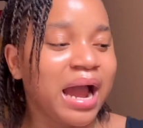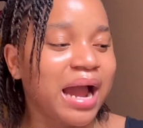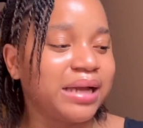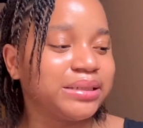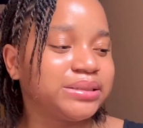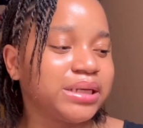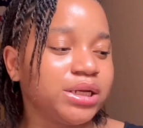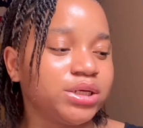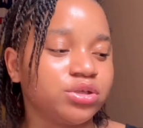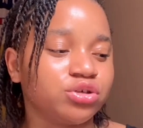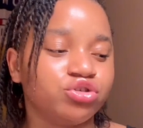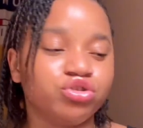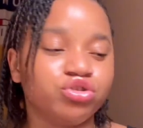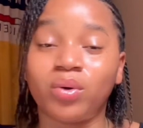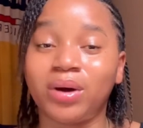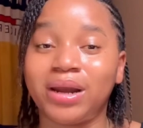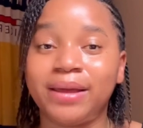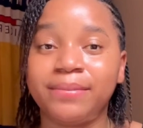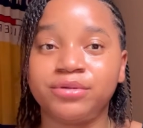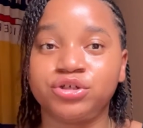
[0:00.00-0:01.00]
I said,
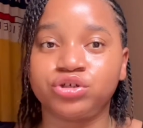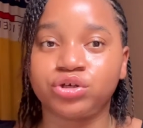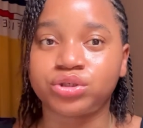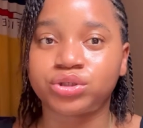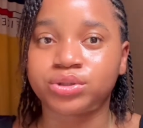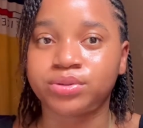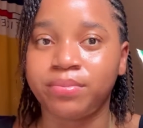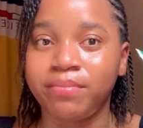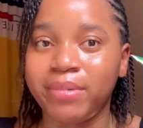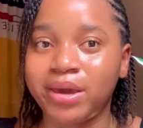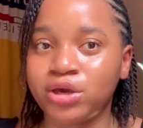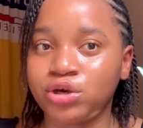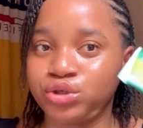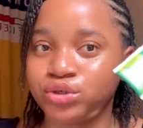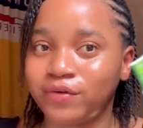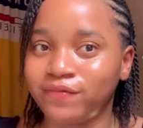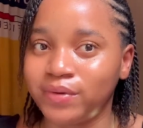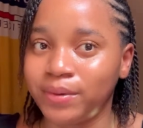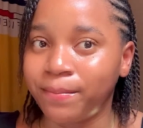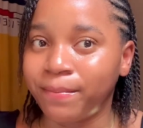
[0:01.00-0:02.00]
what, let me just make use
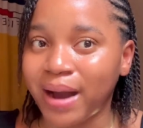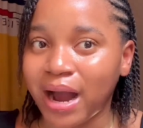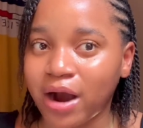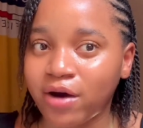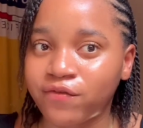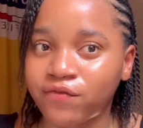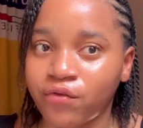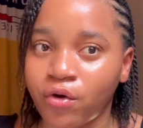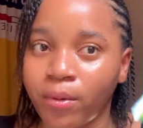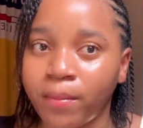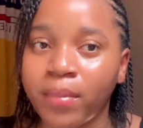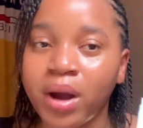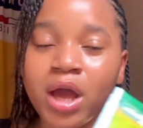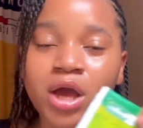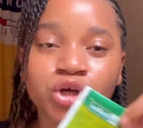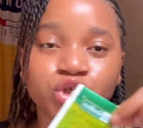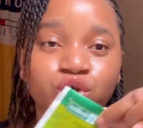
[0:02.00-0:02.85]
of the bag form.